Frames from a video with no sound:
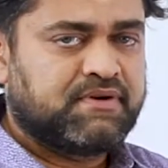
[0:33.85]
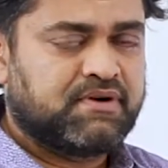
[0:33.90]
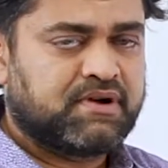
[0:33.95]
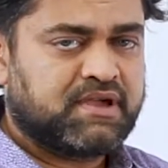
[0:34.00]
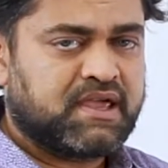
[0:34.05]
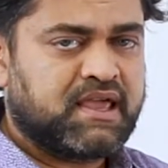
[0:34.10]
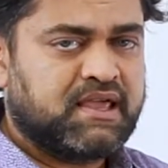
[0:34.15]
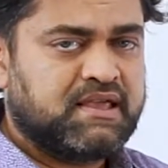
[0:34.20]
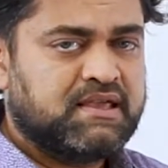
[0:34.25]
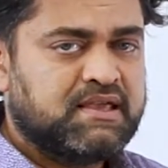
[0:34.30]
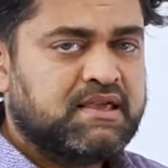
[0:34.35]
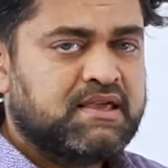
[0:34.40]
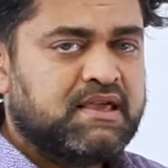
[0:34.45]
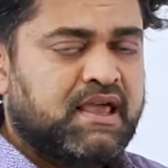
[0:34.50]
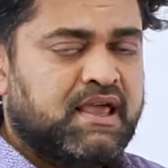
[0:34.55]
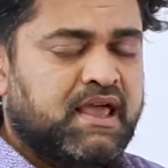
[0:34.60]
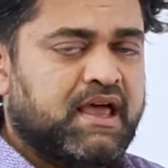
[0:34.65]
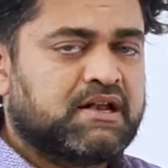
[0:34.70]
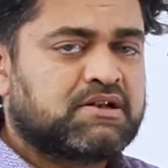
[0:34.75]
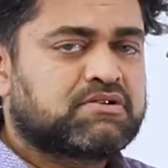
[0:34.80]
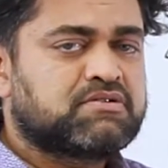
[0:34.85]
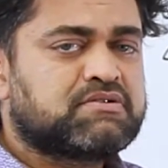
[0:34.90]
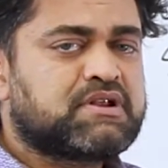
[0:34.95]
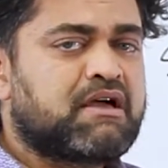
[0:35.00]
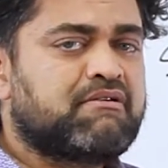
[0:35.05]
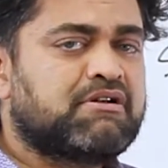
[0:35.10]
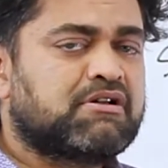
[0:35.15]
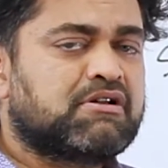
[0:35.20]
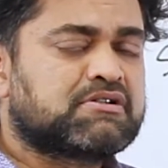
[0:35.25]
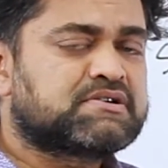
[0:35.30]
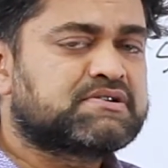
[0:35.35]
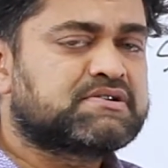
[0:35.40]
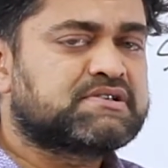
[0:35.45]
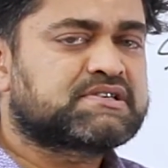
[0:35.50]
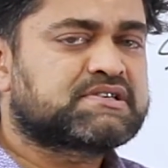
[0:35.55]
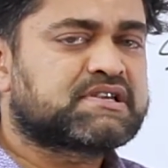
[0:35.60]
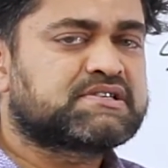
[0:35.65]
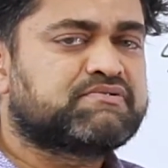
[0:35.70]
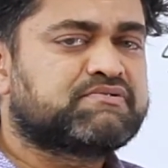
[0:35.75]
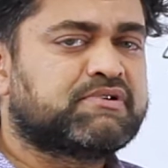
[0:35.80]
Okay, and today I will also
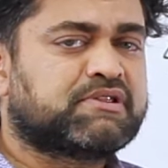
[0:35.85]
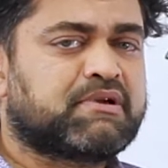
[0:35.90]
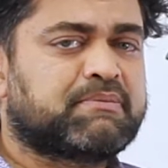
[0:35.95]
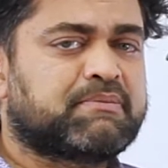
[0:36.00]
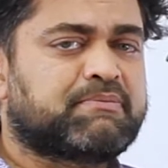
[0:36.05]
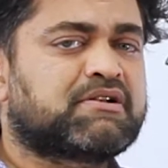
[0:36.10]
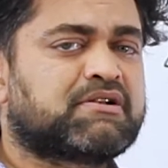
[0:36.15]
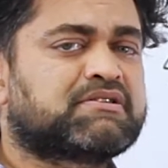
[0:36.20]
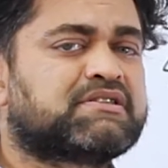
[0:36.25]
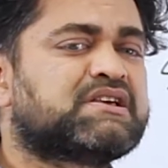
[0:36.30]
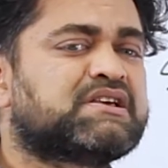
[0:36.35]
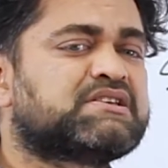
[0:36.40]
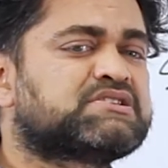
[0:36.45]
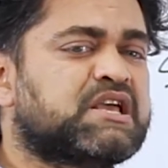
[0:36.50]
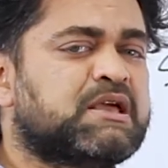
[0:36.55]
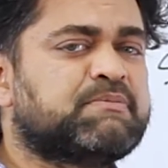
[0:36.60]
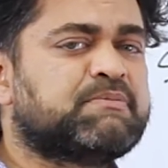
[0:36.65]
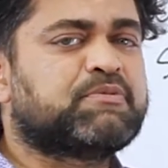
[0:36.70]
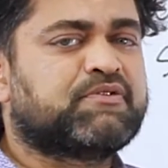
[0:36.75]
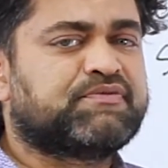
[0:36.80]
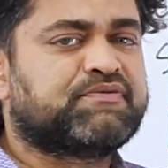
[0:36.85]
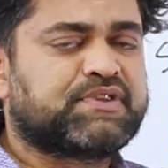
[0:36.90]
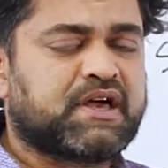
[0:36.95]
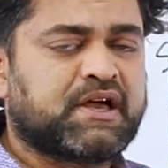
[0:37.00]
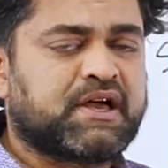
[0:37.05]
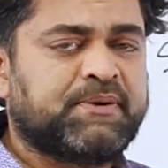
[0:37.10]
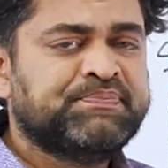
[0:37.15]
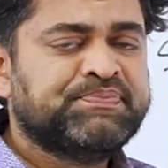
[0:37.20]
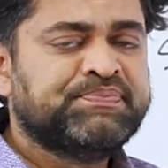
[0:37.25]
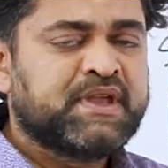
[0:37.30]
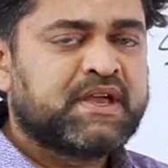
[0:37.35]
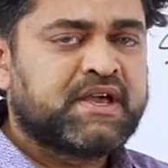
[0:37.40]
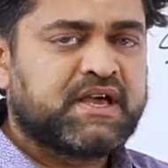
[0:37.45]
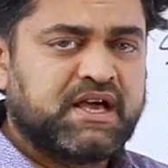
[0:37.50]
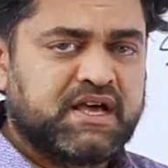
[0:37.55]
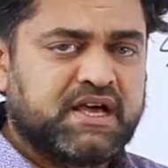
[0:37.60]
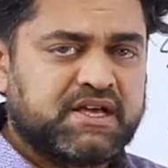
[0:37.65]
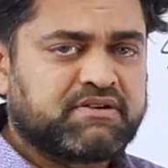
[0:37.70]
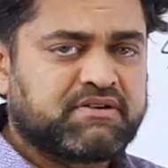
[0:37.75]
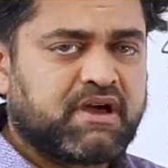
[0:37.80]
discuss with you about the shape of the
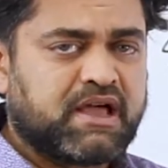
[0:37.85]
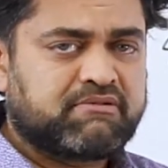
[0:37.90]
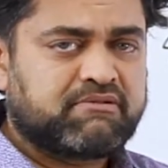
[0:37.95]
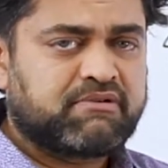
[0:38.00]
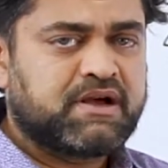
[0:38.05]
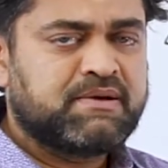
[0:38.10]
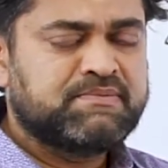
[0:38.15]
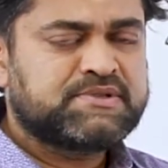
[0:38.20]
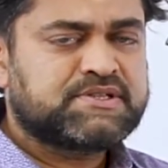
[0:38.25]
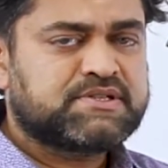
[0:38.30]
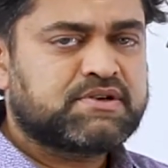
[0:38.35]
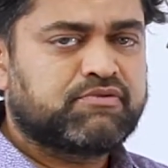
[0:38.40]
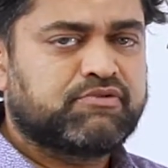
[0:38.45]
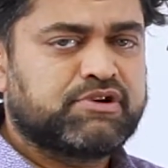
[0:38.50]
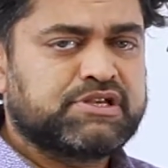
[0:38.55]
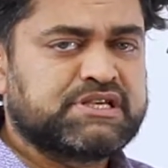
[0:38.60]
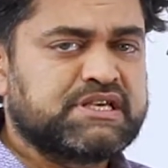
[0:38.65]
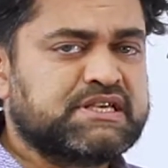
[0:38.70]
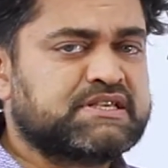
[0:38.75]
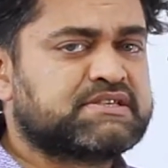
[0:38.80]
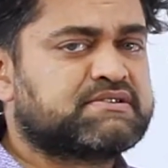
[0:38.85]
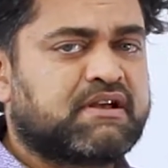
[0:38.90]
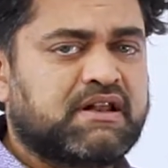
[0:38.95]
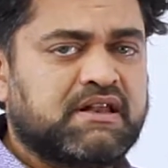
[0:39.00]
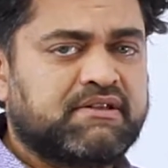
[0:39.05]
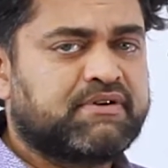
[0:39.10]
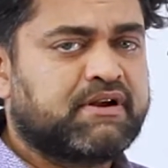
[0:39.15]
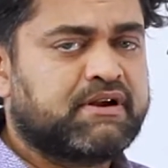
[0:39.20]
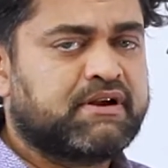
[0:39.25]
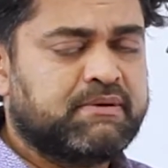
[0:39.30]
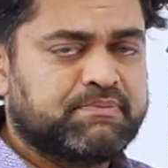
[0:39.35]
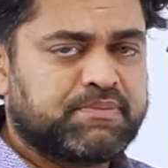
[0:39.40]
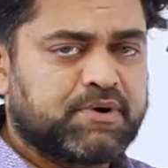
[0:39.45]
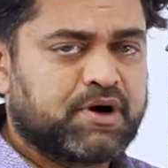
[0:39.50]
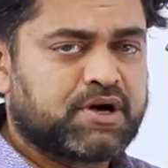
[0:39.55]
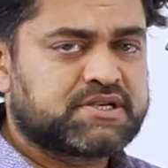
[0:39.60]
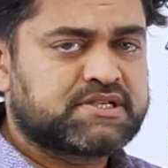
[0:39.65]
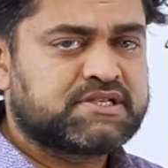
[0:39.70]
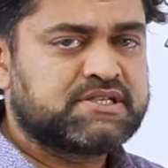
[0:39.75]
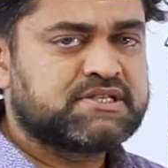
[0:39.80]
diagrams, which is really very
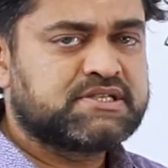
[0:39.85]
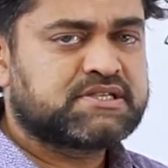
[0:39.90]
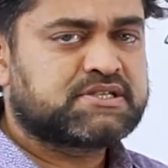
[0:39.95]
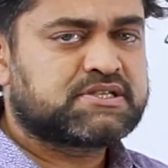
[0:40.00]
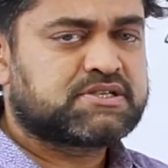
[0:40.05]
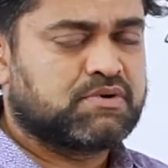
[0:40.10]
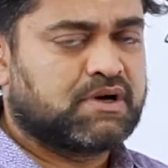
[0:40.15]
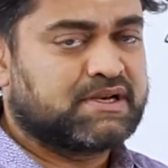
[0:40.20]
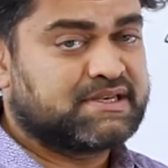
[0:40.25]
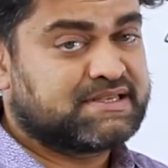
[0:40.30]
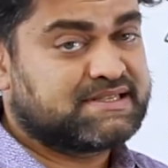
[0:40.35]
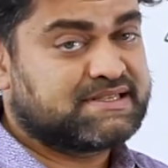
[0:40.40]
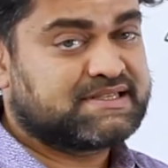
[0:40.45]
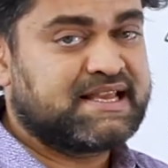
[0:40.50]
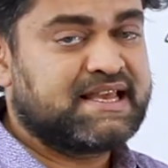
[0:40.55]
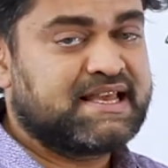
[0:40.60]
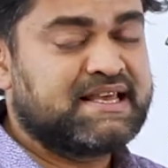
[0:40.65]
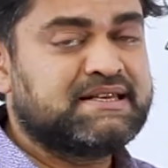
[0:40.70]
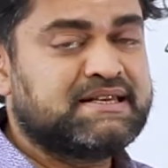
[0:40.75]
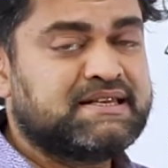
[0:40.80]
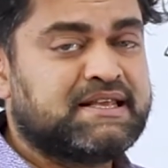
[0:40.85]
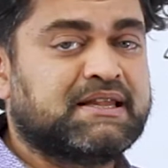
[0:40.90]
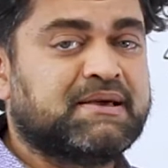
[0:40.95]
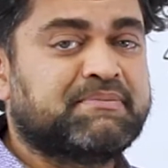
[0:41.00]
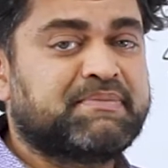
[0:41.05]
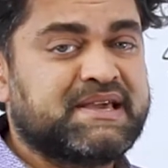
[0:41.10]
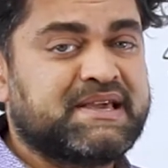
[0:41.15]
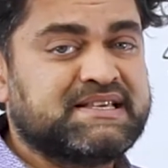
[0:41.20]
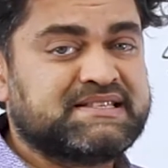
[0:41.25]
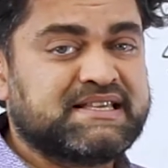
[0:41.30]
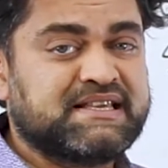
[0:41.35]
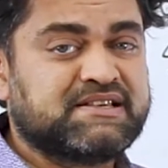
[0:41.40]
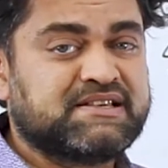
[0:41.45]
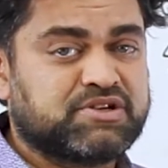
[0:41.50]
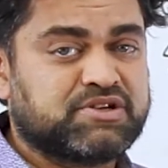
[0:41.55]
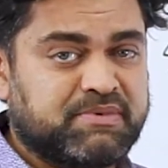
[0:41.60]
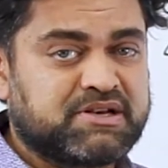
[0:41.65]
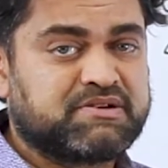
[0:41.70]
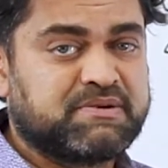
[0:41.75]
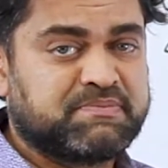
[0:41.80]
important to understand in the basic
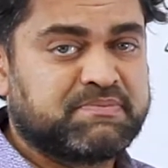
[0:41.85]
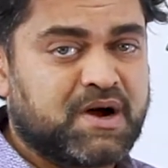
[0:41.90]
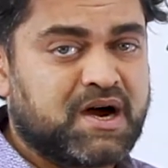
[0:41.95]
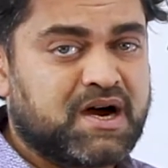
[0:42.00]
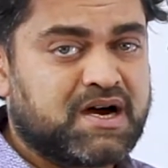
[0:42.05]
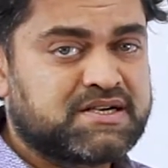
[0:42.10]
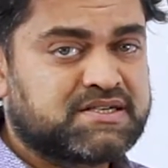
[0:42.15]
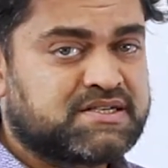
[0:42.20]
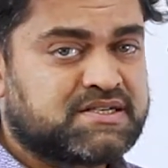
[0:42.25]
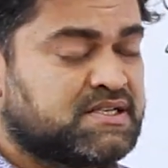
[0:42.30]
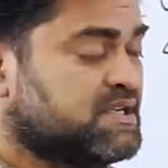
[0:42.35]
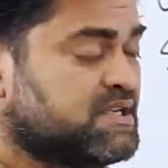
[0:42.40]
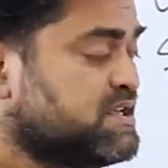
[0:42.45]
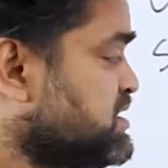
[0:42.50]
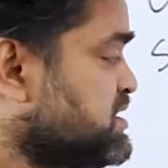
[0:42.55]
geometry part.